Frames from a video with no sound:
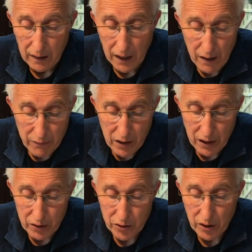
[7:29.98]
Every
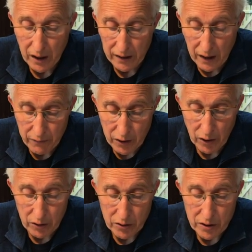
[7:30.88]
inch and every
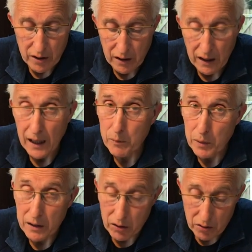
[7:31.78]
ounce had
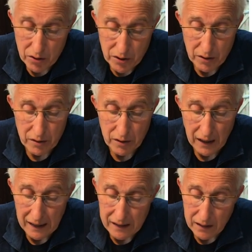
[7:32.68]
been considered
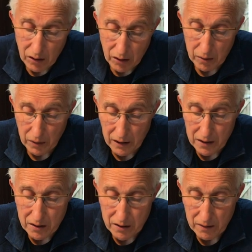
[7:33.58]
and
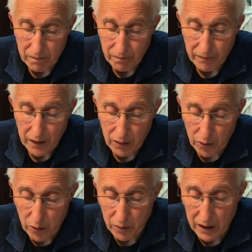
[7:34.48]
economized,
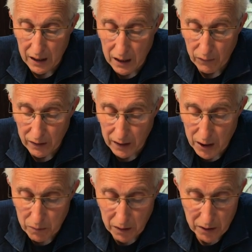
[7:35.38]
though even
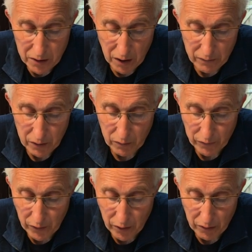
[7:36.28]
these were discovered on
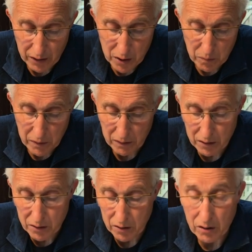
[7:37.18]
further
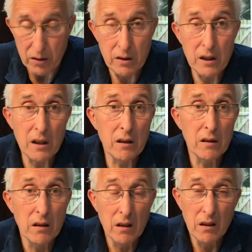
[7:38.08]
experience to contain
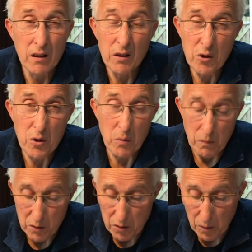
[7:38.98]
super,
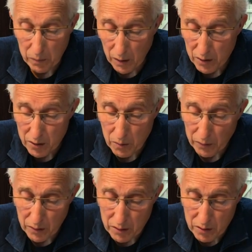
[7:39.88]
super,
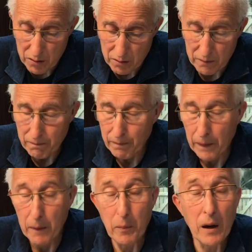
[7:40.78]
super,
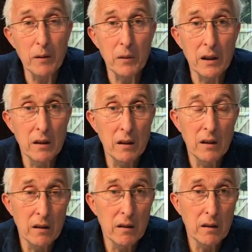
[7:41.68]
pardon me,
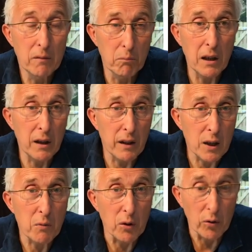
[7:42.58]
many
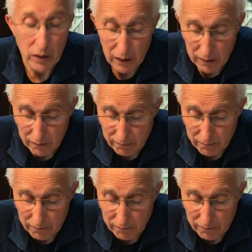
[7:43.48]
things we don't need.